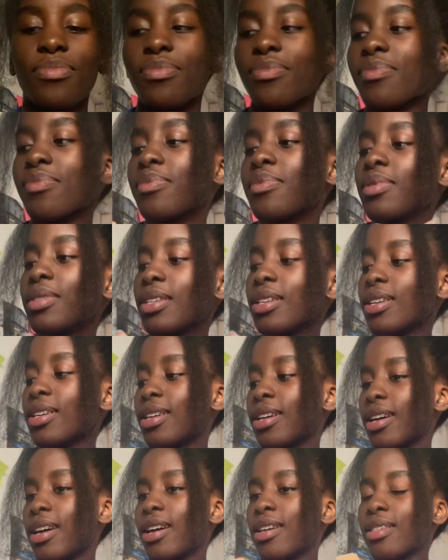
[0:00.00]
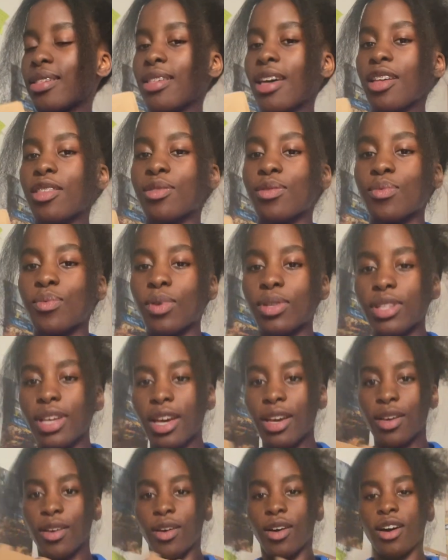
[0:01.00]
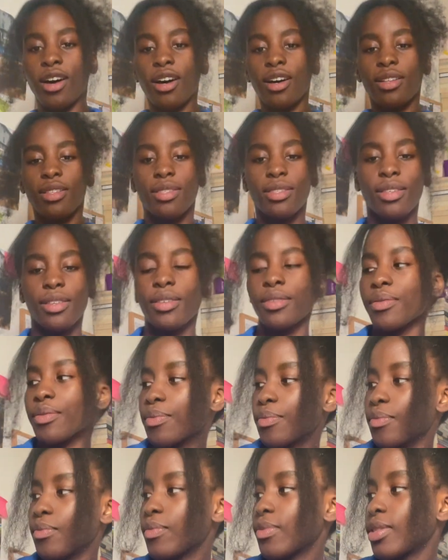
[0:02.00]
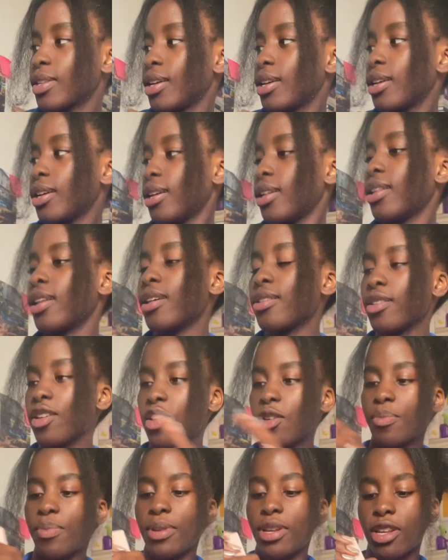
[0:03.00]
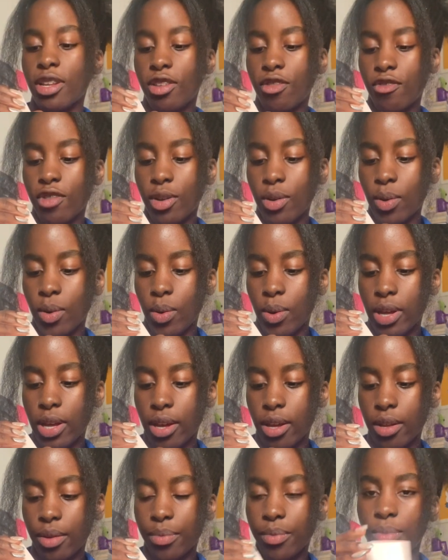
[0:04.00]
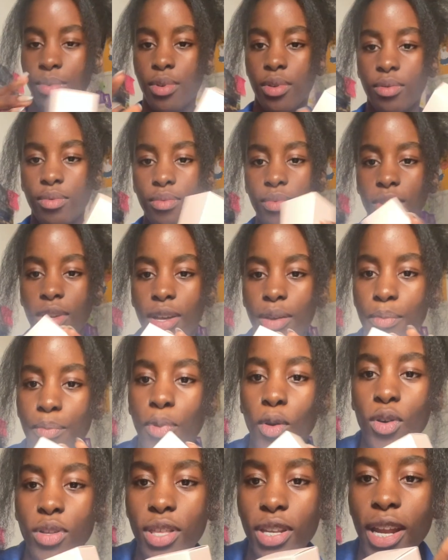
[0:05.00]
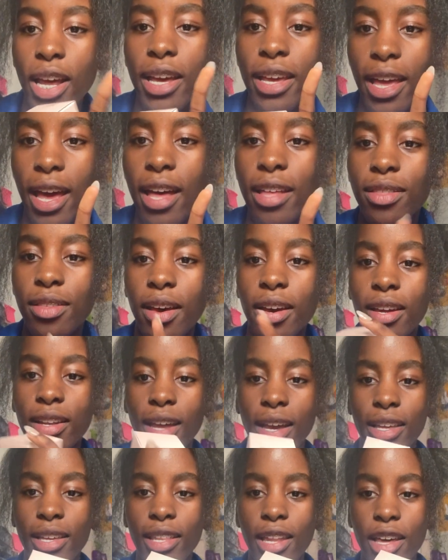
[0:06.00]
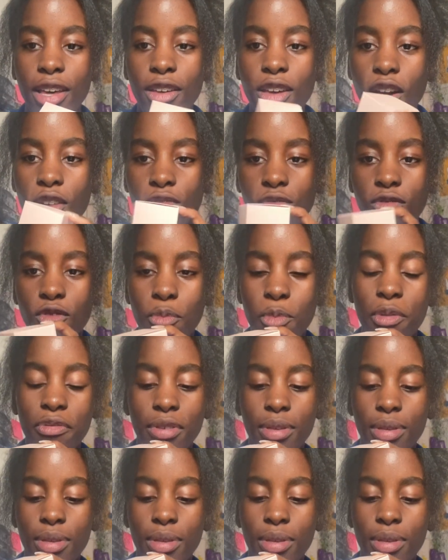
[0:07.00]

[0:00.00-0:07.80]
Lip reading: But that's what I got. Let's open it real quick. Pause in it again so I can actually like remove the